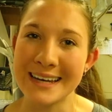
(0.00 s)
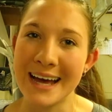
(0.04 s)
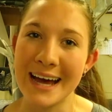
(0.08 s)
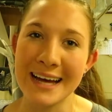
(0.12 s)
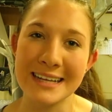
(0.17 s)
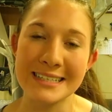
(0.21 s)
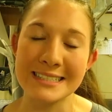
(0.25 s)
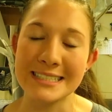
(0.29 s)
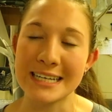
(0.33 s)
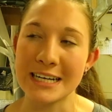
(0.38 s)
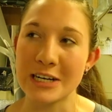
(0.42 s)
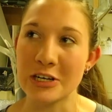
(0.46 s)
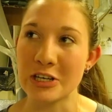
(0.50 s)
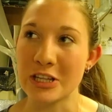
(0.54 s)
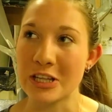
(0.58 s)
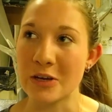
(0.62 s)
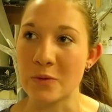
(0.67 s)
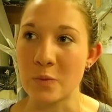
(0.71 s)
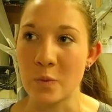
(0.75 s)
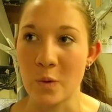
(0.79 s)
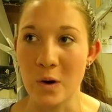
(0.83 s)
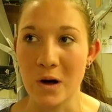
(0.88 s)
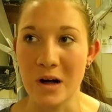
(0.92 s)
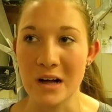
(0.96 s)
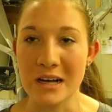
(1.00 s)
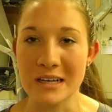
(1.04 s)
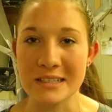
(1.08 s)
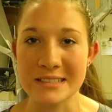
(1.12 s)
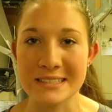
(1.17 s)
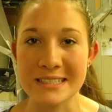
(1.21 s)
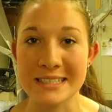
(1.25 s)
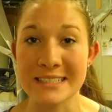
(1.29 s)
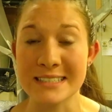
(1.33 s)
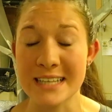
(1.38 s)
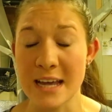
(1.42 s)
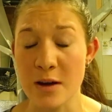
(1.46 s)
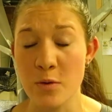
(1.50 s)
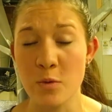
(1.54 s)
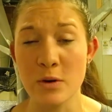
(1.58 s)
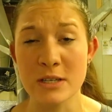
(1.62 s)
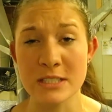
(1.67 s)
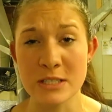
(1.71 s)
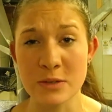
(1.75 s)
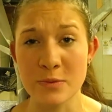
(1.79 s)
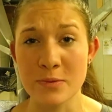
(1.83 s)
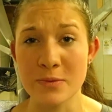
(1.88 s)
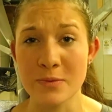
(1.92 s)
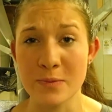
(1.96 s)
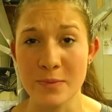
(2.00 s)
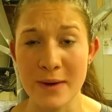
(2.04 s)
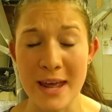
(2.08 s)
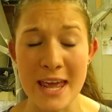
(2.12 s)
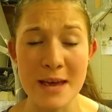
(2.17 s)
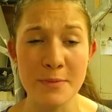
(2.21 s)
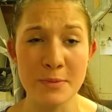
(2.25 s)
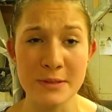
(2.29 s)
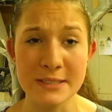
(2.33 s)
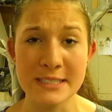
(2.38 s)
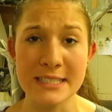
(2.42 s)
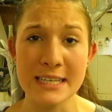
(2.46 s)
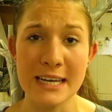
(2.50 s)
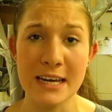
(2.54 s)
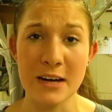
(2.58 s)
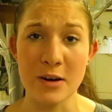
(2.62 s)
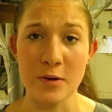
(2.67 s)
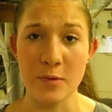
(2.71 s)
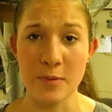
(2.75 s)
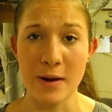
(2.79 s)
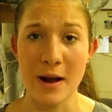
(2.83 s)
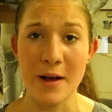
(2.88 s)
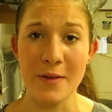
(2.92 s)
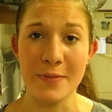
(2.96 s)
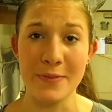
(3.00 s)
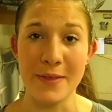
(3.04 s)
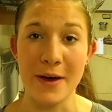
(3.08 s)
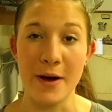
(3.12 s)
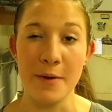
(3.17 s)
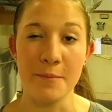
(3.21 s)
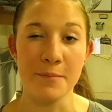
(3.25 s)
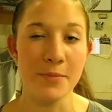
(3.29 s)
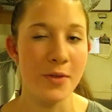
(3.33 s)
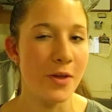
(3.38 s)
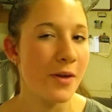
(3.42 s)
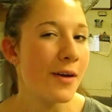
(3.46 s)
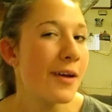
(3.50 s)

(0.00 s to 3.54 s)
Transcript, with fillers: not entirely walls, because I wasn't able to get around them.